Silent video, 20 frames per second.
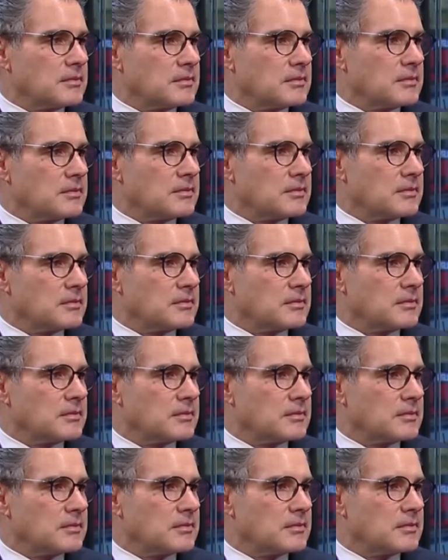
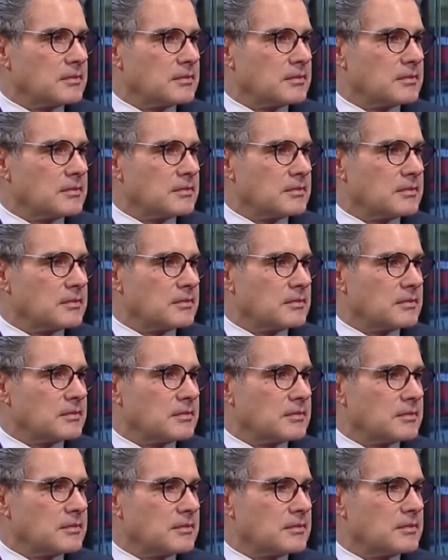
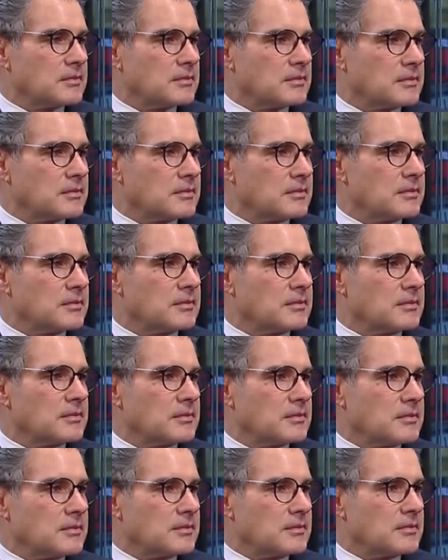
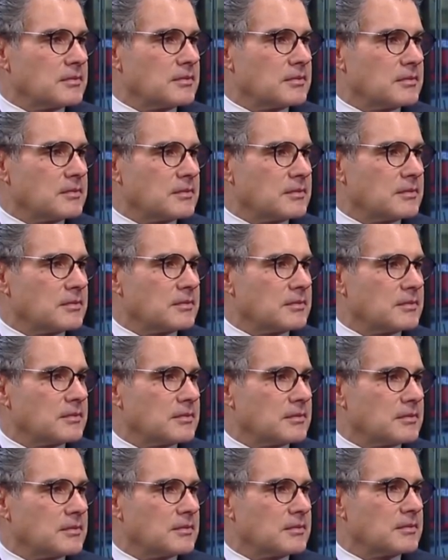
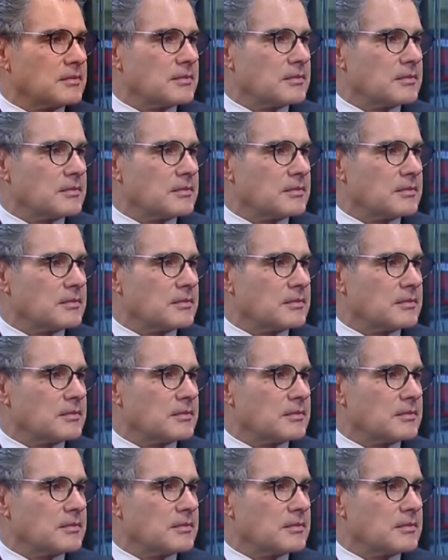(not speaking)